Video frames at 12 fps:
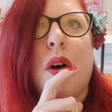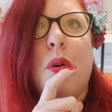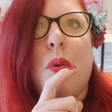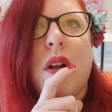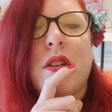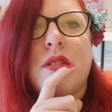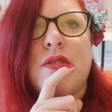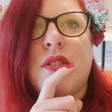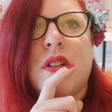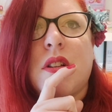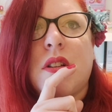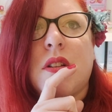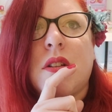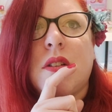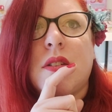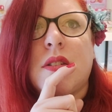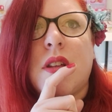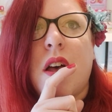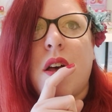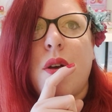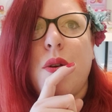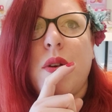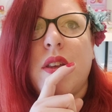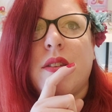Wonderful
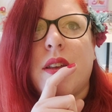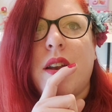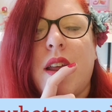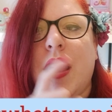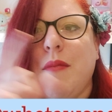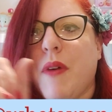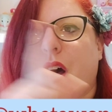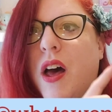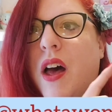Sew is her name.